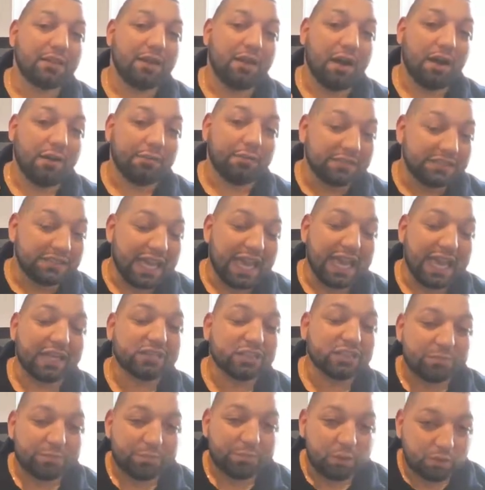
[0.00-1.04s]
of
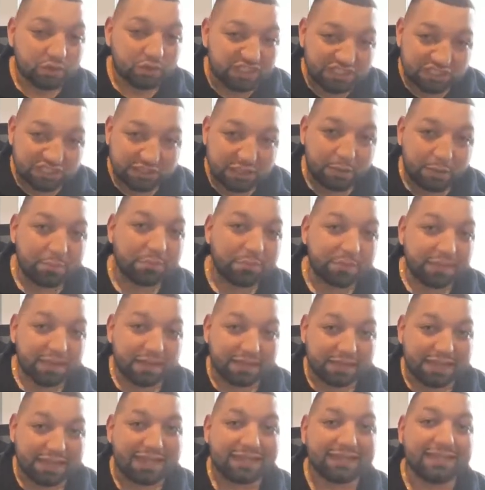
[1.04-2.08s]
tangible
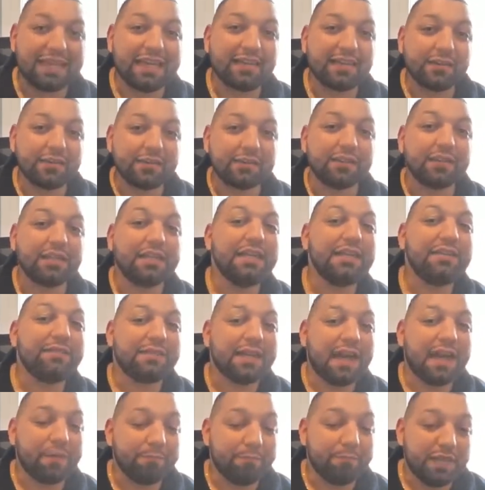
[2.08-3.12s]
something that they could leave
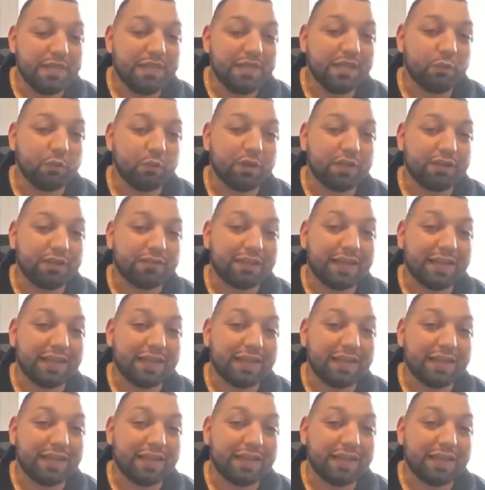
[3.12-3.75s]
that meeting with,